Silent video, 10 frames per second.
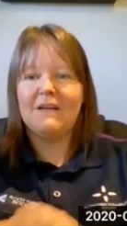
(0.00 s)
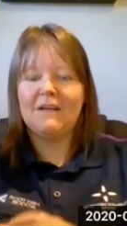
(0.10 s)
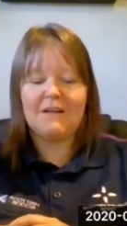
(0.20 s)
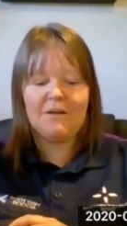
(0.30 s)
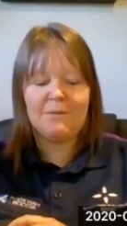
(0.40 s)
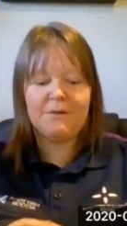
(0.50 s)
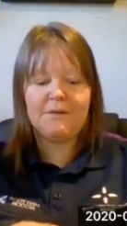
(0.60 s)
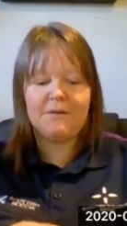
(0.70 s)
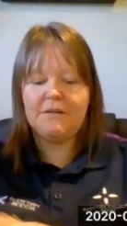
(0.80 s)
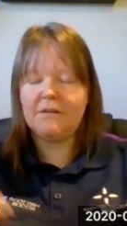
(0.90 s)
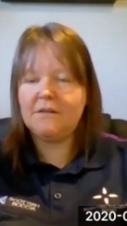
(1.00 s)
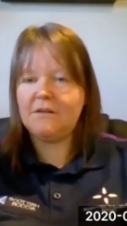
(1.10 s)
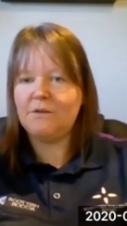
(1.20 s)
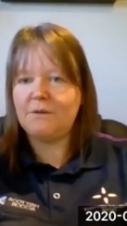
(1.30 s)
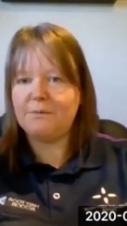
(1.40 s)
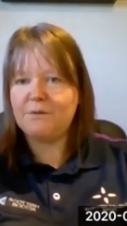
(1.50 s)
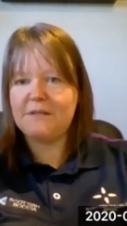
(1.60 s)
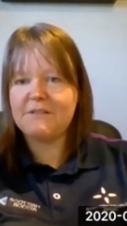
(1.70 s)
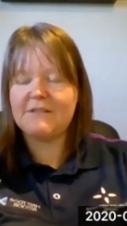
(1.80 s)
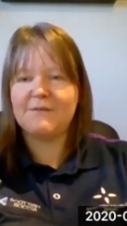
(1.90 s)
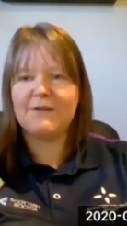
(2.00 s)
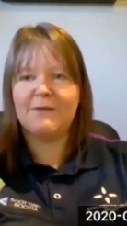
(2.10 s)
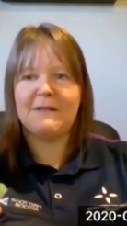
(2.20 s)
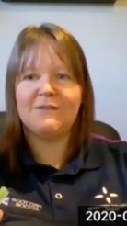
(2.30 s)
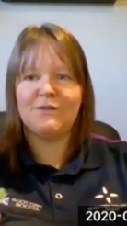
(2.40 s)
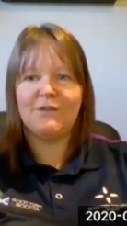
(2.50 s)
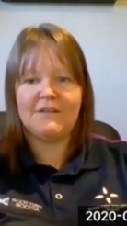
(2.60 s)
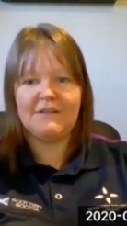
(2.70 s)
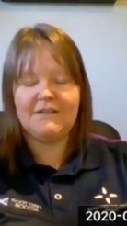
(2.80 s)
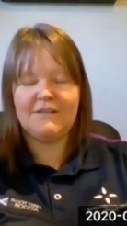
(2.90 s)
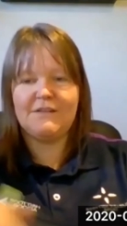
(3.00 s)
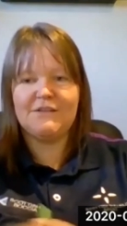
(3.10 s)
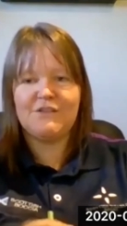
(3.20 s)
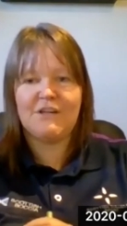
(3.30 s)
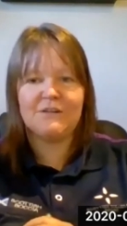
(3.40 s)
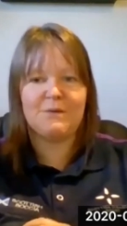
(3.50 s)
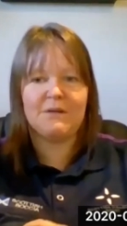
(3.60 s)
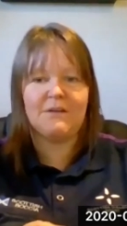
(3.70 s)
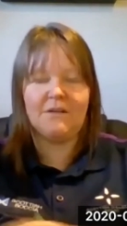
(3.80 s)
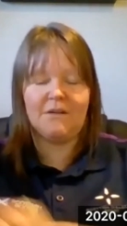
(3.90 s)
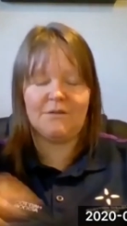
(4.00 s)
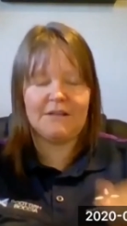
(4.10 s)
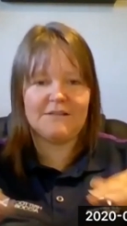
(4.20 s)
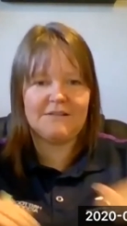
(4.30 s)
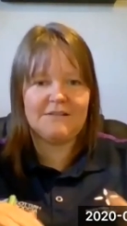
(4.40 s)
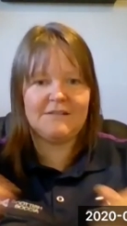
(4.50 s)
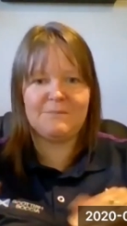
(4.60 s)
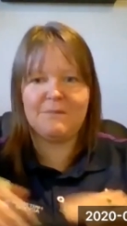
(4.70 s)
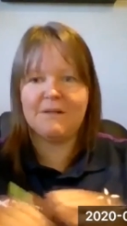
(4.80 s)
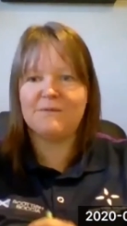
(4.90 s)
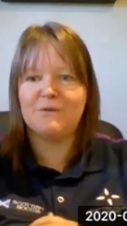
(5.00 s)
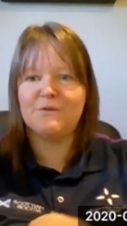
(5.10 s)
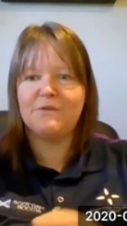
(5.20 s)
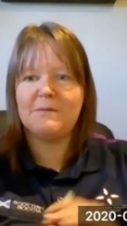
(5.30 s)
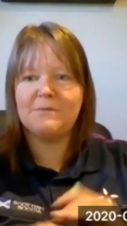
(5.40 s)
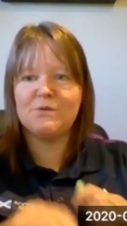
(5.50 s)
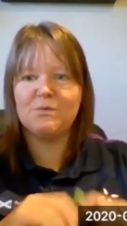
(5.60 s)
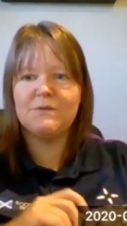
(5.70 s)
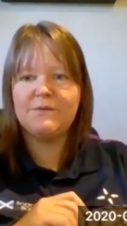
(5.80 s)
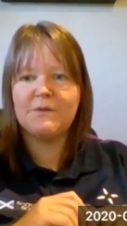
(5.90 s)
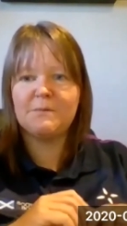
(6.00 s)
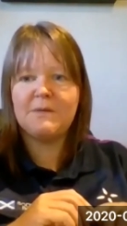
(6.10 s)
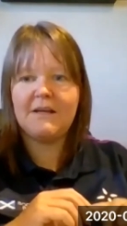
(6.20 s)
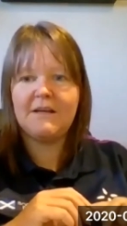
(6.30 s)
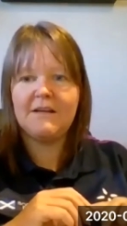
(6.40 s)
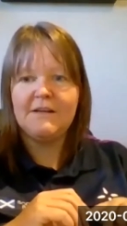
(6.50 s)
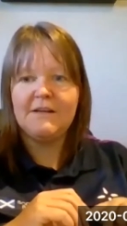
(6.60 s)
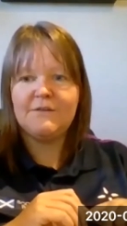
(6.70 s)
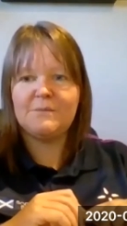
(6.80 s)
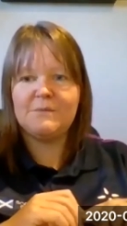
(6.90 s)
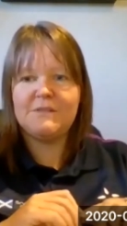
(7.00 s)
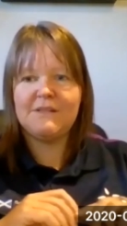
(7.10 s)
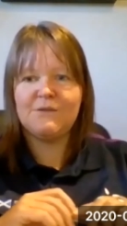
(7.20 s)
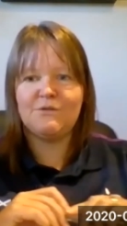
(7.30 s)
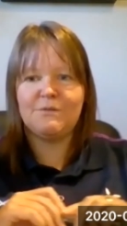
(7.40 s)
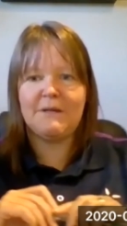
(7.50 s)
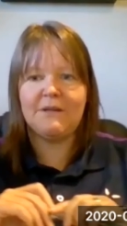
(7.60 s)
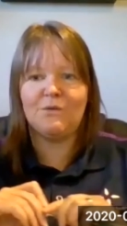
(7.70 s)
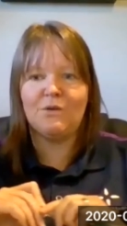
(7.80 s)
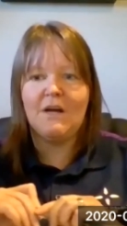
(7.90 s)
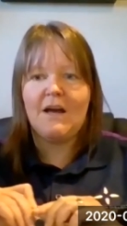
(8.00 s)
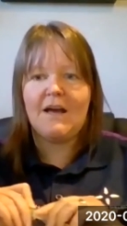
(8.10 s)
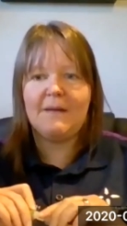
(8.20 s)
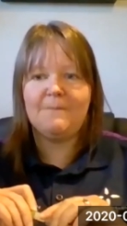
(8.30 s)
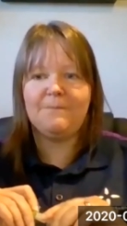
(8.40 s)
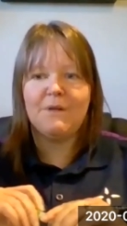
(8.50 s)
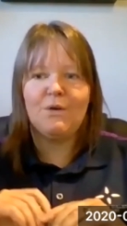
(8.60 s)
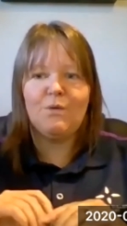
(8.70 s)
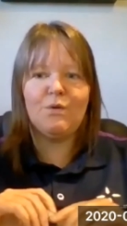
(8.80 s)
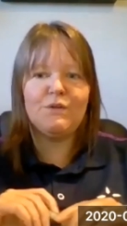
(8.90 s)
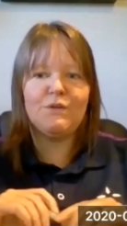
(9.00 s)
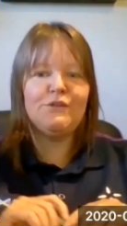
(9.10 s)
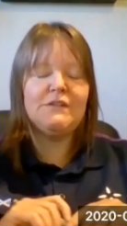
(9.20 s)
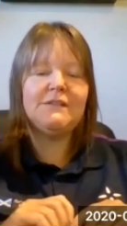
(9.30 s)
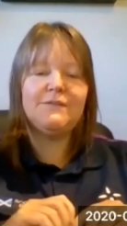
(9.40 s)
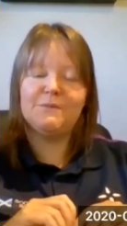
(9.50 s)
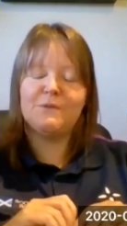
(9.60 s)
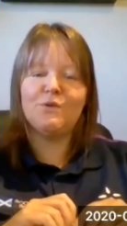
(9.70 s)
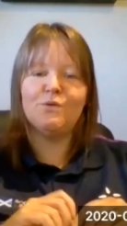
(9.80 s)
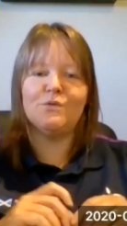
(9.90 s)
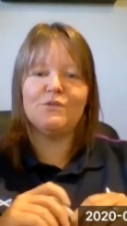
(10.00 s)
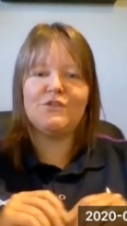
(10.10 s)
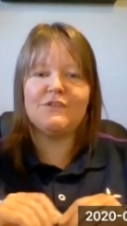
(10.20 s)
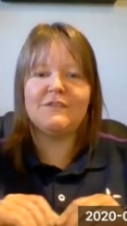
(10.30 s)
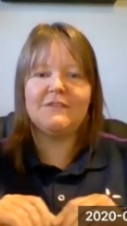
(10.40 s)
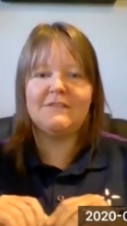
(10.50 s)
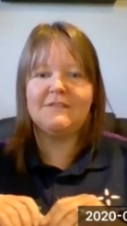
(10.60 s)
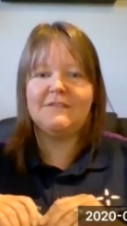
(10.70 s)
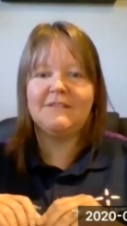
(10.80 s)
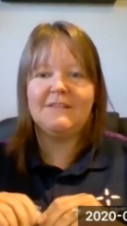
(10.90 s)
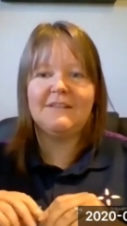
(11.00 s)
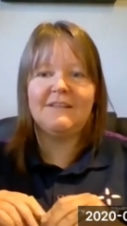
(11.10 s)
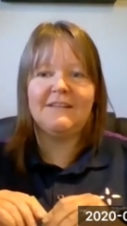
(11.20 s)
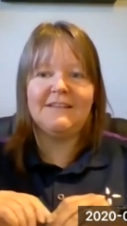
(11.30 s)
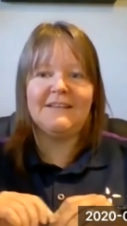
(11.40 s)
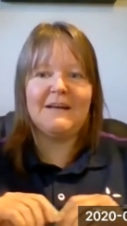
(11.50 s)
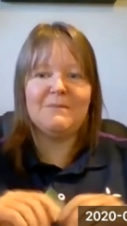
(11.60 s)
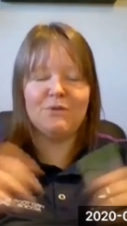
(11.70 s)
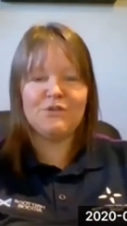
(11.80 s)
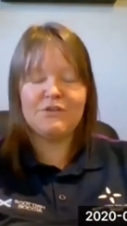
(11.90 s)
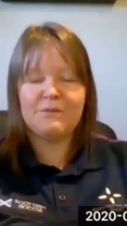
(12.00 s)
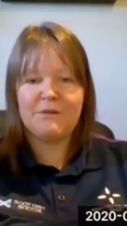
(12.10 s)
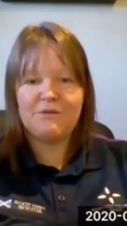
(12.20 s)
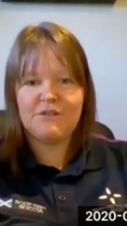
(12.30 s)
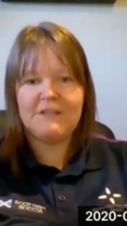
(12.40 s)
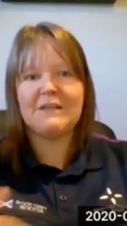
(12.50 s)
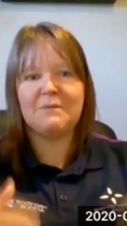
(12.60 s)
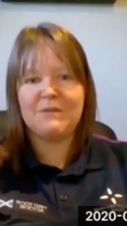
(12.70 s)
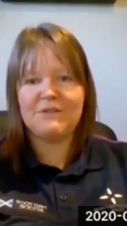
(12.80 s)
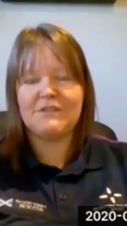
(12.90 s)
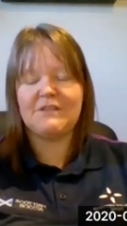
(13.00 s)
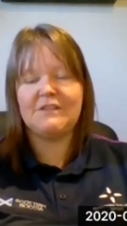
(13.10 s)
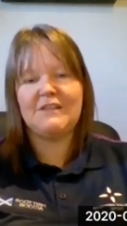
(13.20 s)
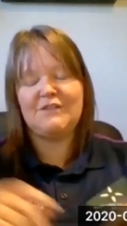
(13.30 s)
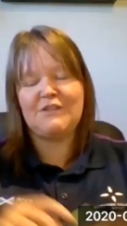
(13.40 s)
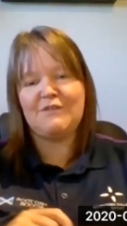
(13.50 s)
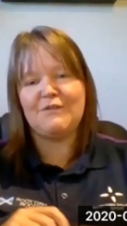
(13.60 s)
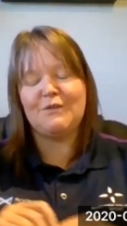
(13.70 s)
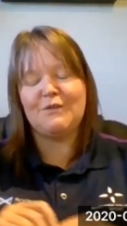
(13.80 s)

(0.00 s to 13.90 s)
Couple of questions that have come in on the chat as well. I'll kind of dip back and forth with them. So one from Diego Rebello. What do you need from a coach? Not just about training, but just in general.